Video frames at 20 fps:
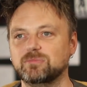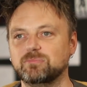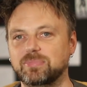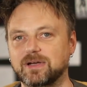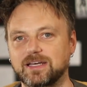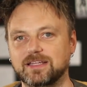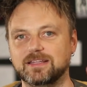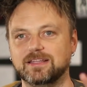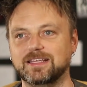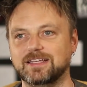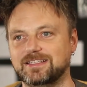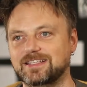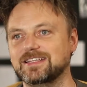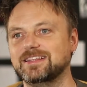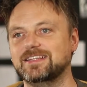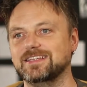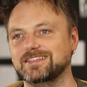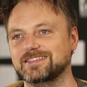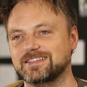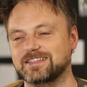but they
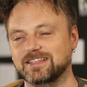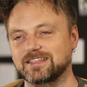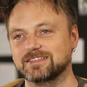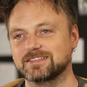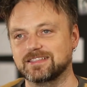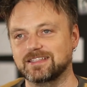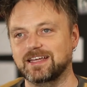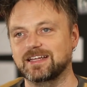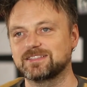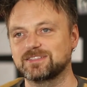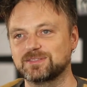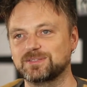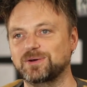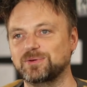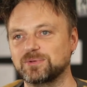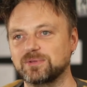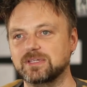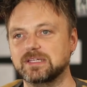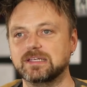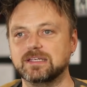did these things, and that's
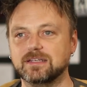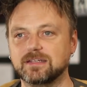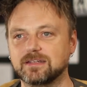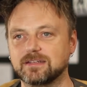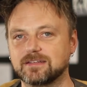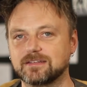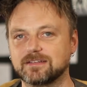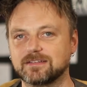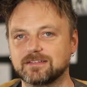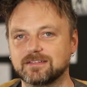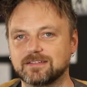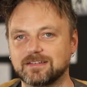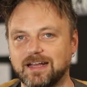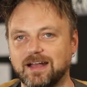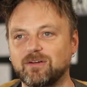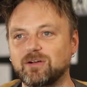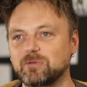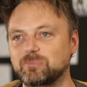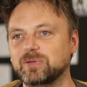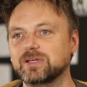totally
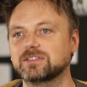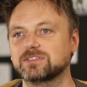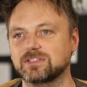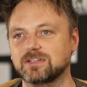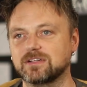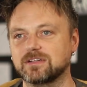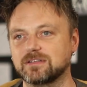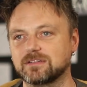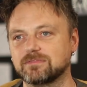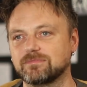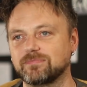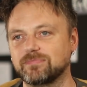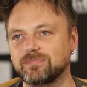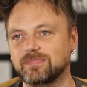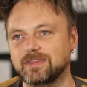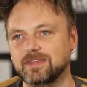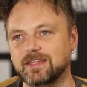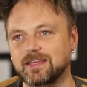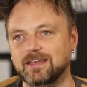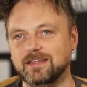how I picture
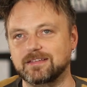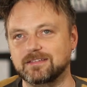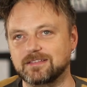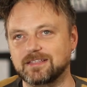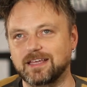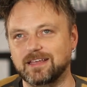her.